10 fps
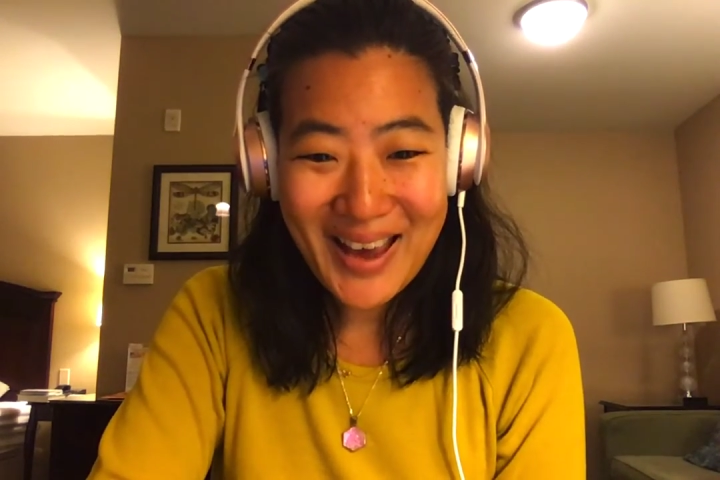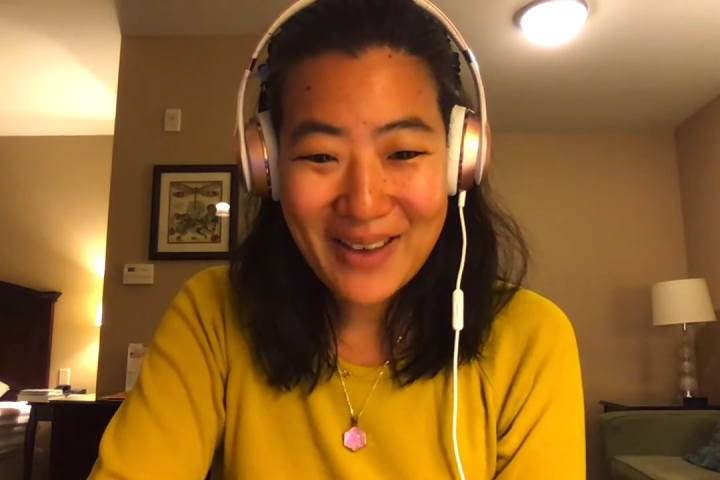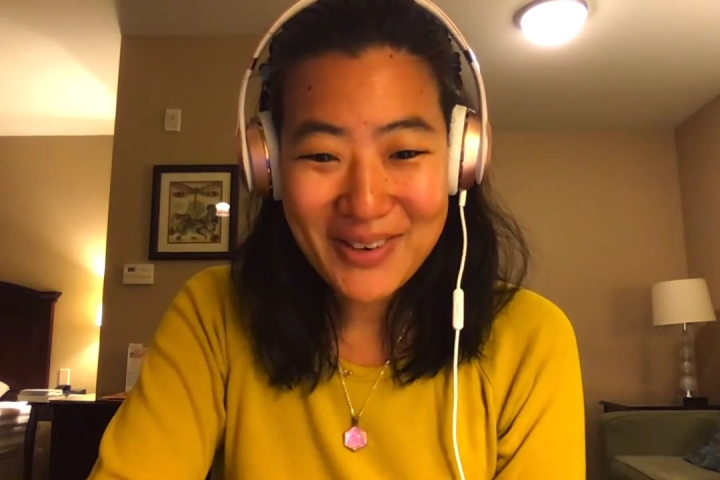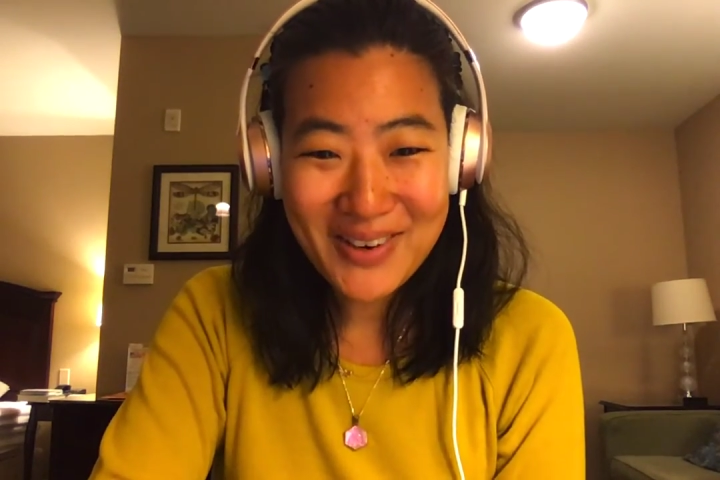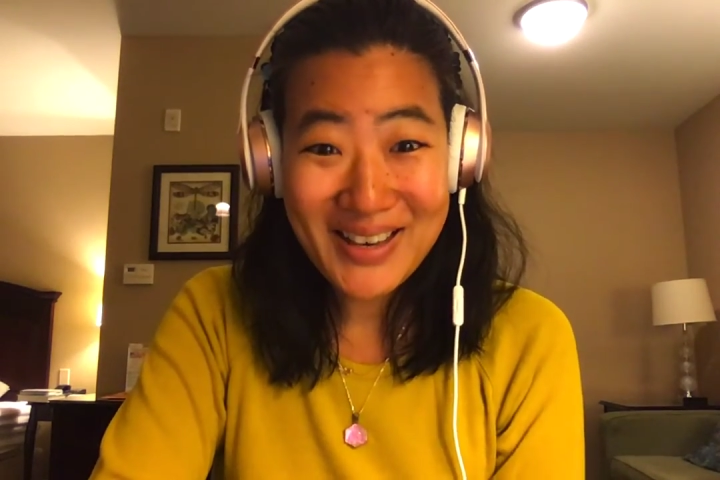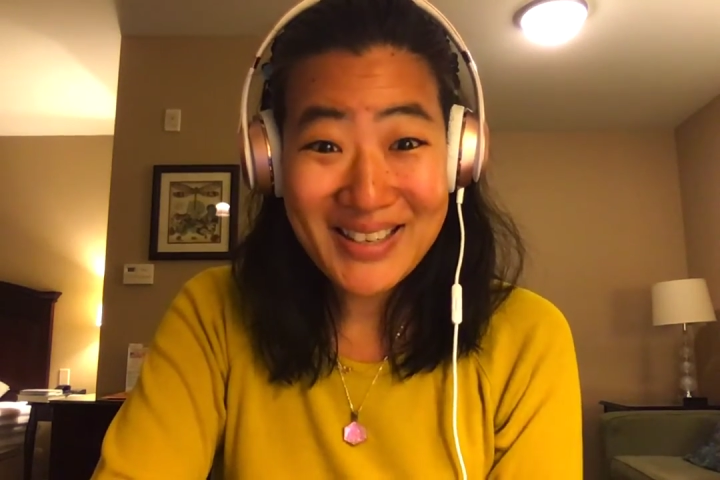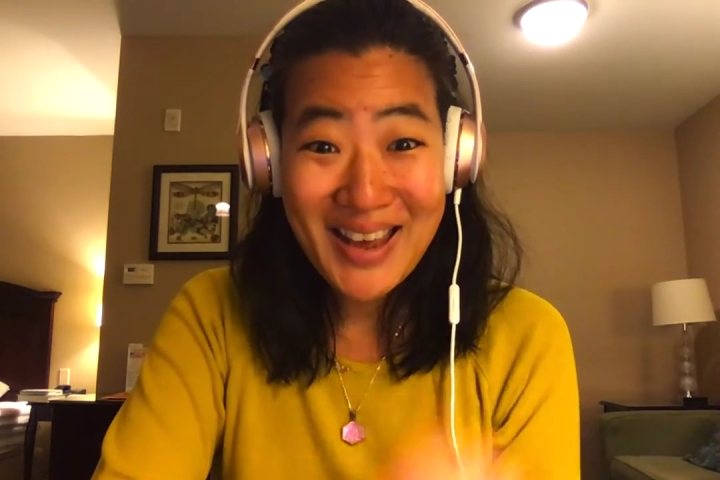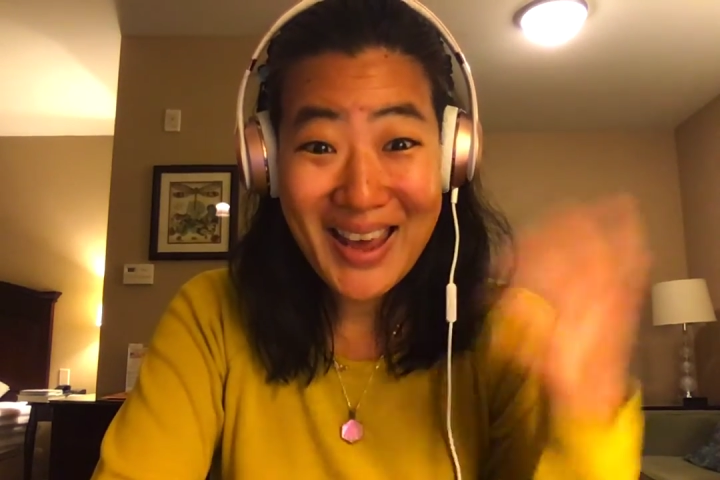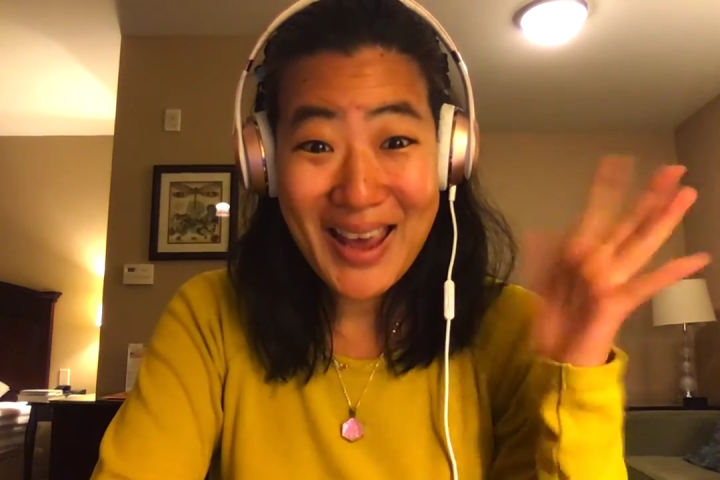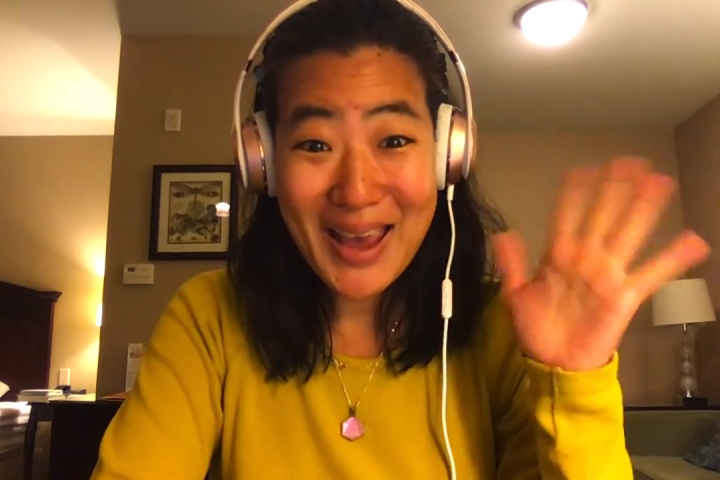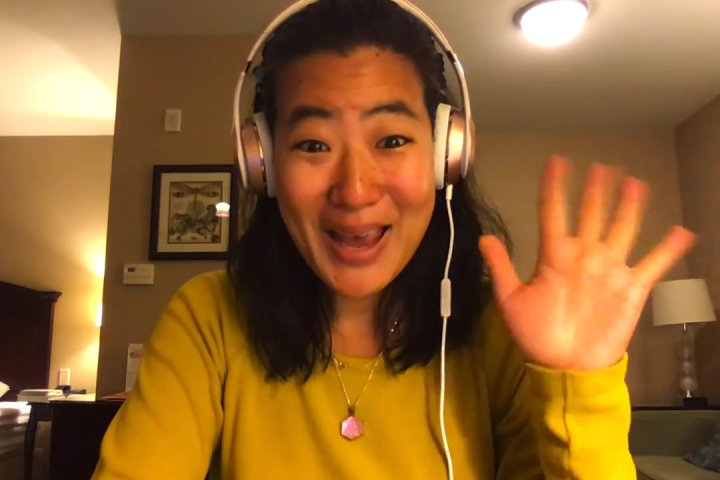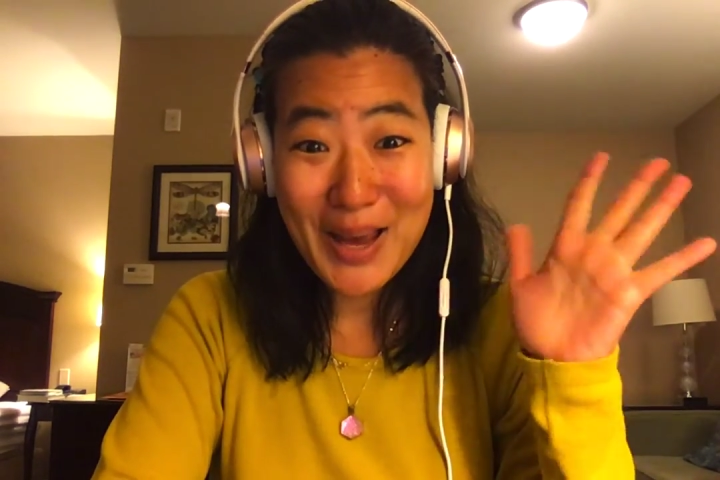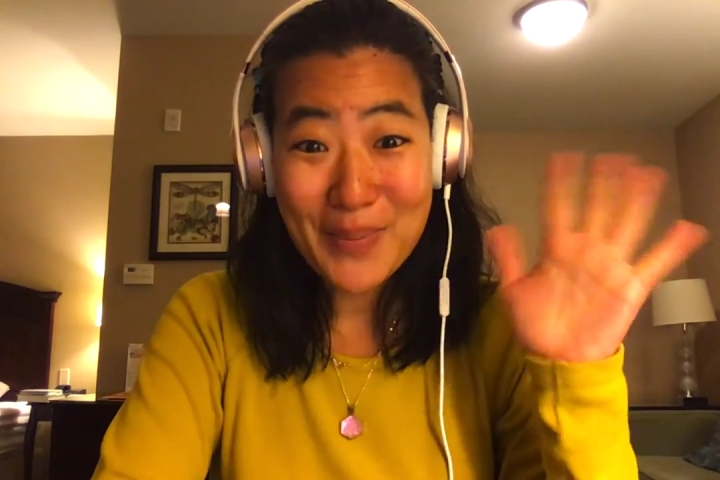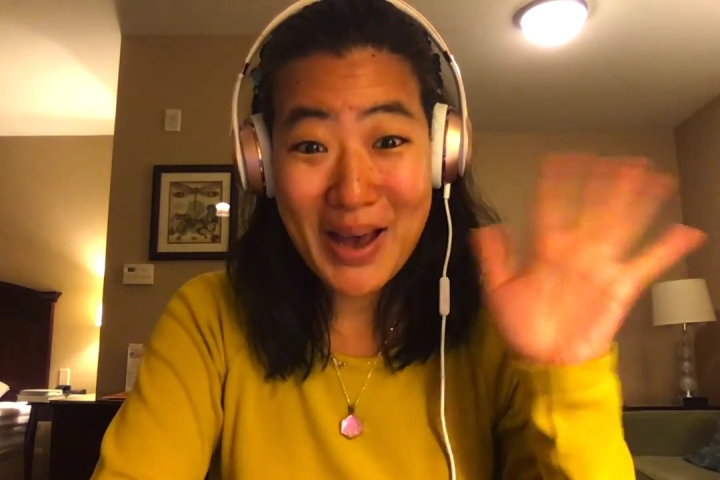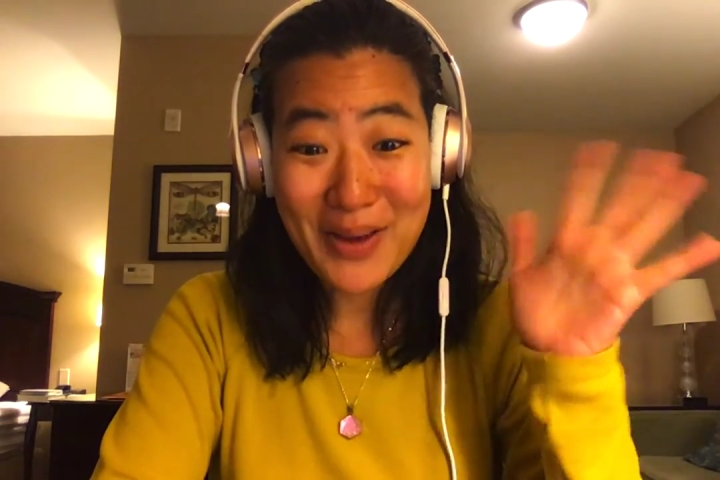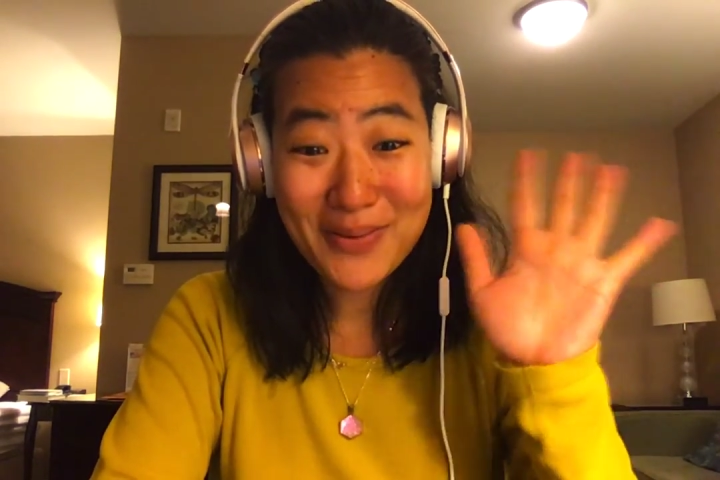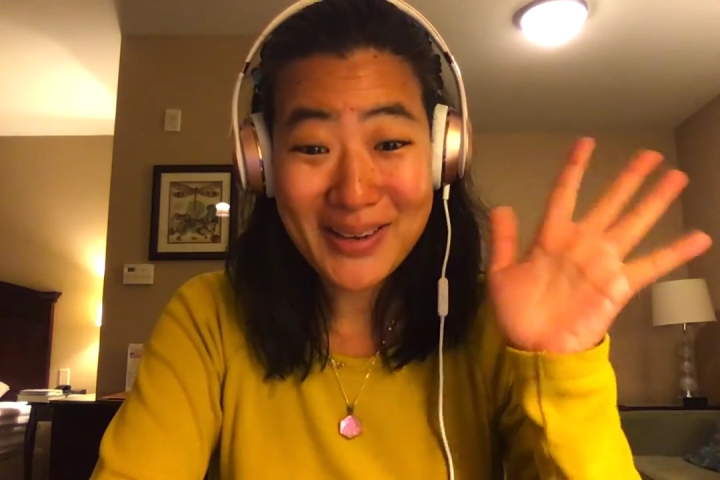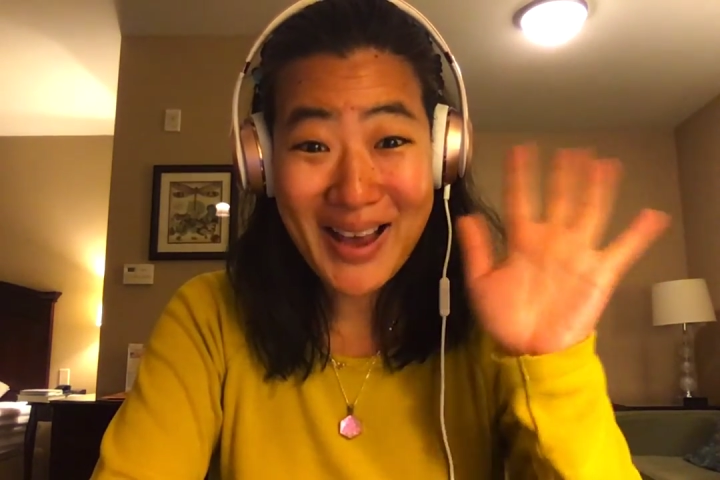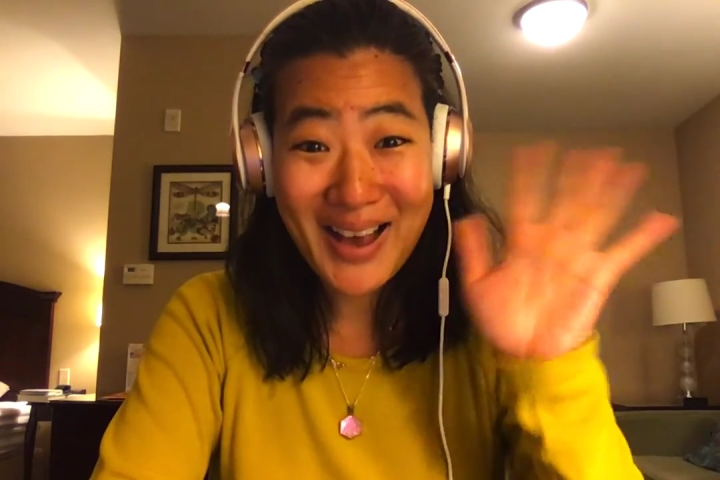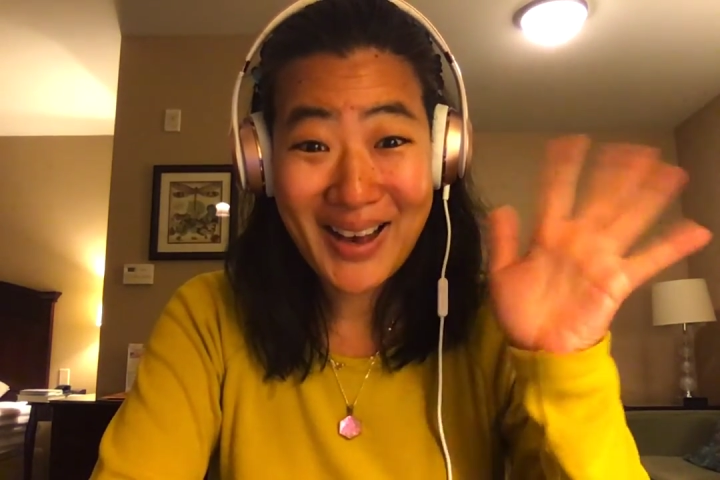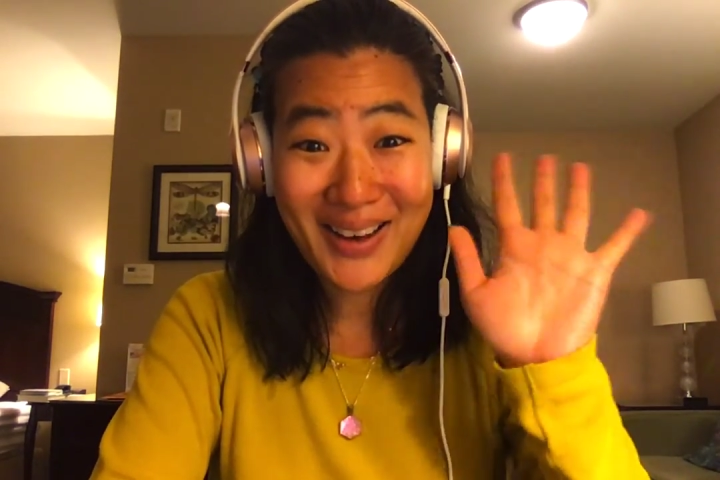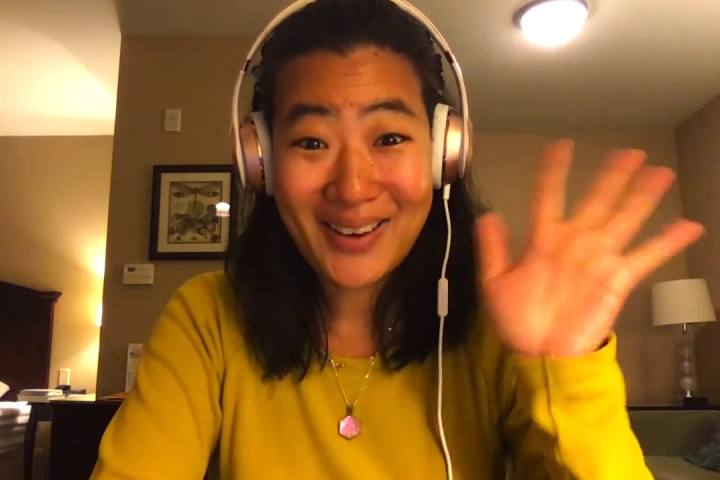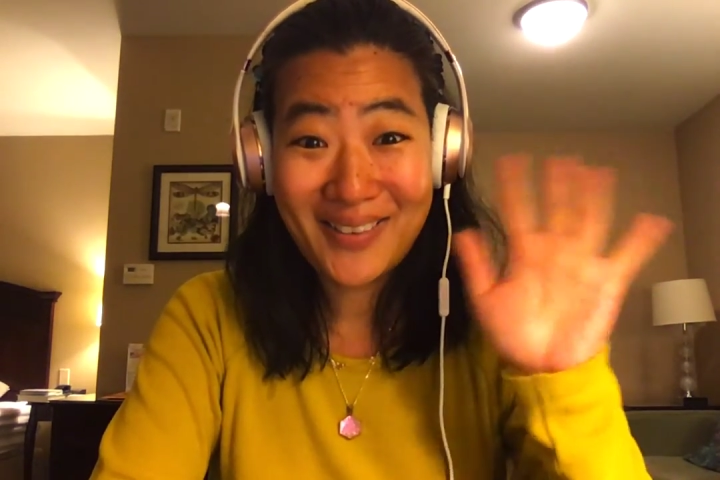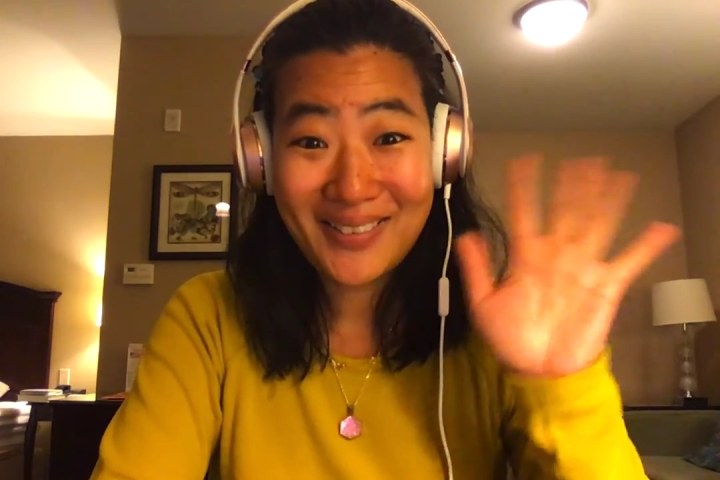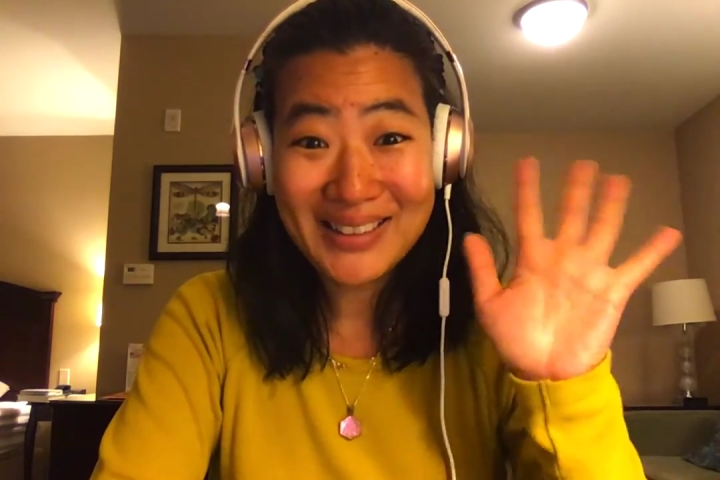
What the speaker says: have a great day. Bye for now.